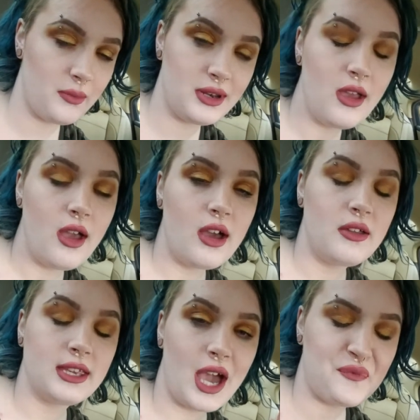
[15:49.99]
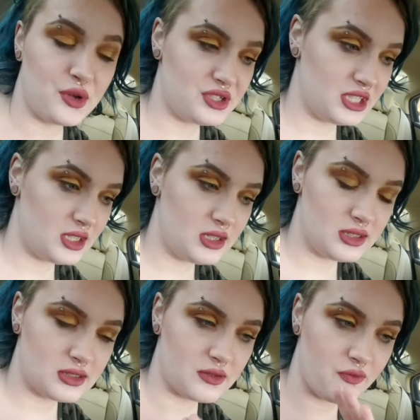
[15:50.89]
I mean, Kat Von
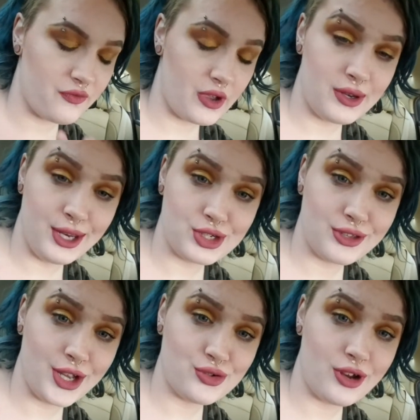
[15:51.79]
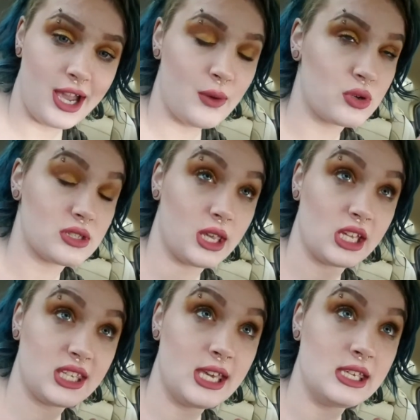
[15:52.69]
D's foundation that I tried was like
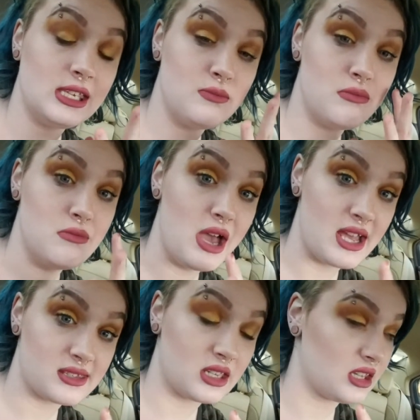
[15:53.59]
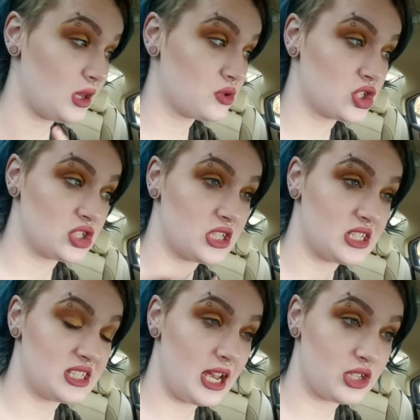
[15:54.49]
a cakey mess. Like, that was just a
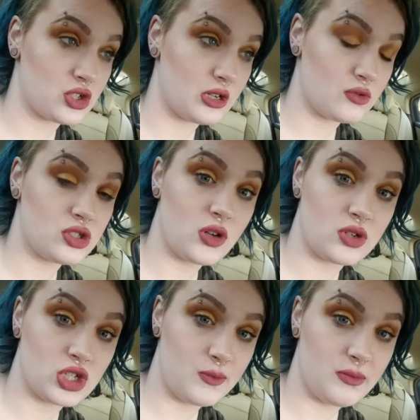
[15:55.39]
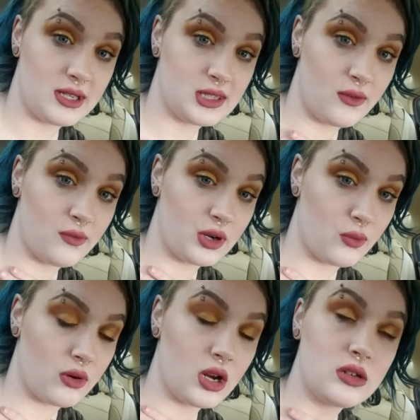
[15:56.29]
disaster, and I was so ashamed of myself when I
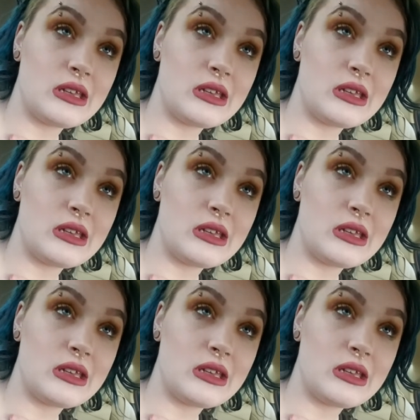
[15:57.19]
wore it.